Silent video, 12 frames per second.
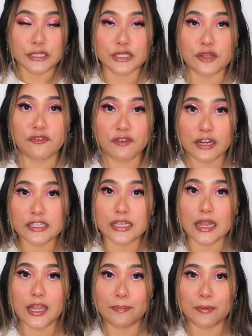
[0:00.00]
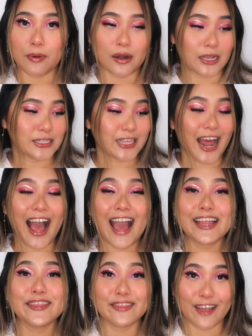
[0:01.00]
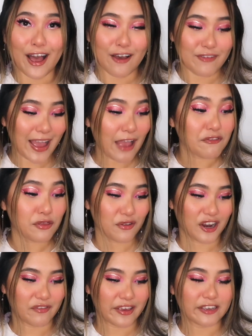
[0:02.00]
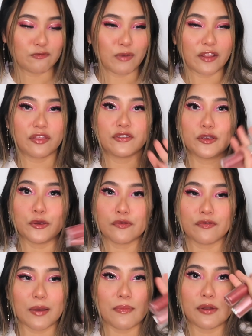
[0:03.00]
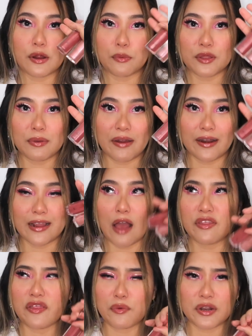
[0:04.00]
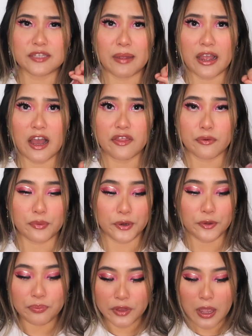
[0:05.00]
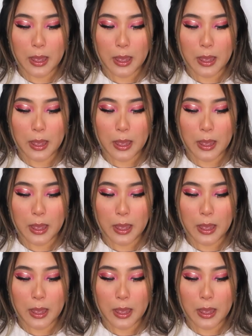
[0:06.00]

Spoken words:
So the first lippy products that I love, I have 3 of these, but 2 of them are with me right now, and the other one is my other room.